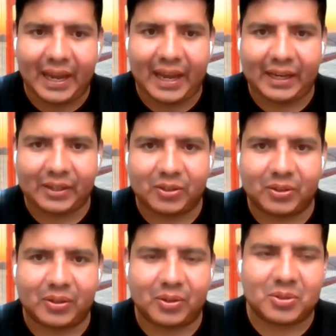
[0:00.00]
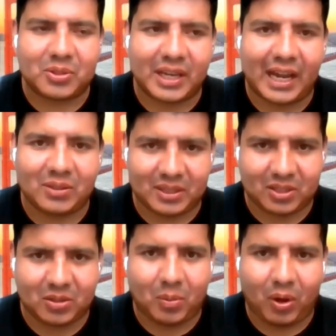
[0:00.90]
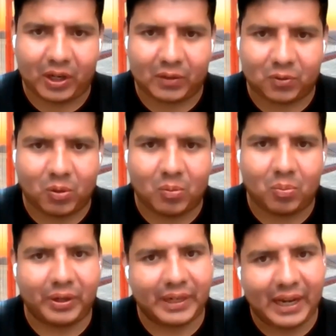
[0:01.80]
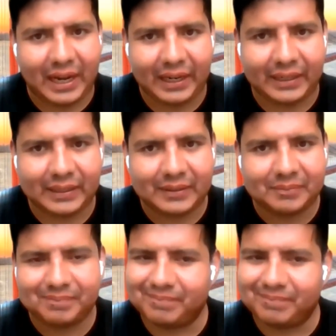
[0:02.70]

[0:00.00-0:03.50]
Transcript: and you see a house that's in the market for 1.9,